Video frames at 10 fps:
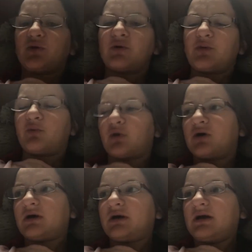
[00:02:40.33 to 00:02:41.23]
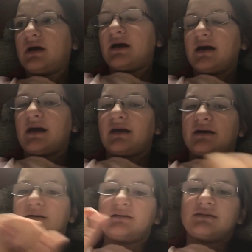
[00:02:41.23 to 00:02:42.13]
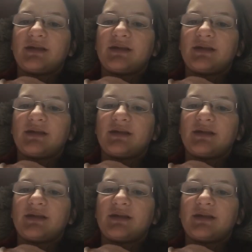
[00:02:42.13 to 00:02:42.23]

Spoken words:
worth of work, and